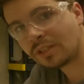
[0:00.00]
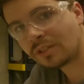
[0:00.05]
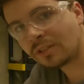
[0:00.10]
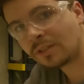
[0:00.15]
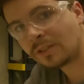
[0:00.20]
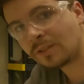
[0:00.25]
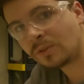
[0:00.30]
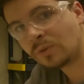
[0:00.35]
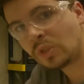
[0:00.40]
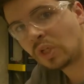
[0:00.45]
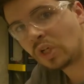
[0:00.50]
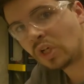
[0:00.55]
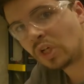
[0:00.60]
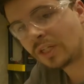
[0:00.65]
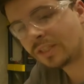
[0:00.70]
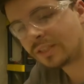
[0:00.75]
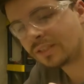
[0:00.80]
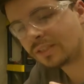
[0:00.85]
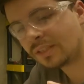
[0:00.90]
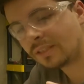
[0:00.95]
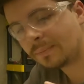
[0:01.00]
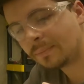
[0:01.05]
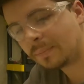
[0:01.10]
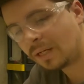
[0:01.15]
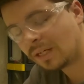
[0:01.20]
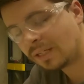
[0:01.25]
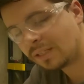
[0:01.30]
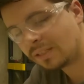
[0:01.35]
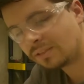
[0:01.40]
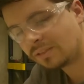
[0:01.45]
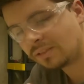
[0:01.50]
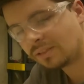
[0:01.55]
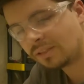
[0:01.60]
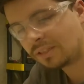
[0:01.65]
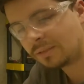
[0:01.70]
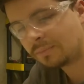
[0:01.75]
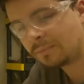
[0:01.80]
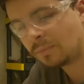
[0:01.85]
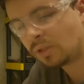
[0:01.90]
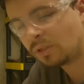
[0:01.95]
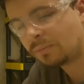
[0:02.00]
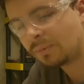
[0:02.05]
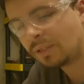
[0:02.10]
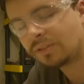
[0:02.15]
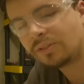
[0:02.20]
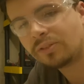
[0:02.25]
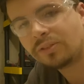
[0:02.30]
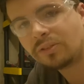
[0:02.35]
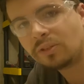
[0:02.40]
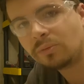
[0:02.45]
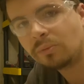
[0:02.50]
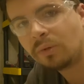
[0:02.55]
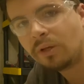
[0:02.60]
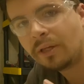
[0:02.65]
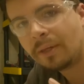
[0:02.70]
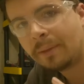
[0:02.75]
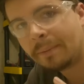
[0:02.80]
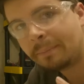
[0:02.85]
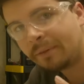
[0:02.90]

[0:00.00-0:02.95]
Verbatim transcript: are glued on to the bot to the motor mount tube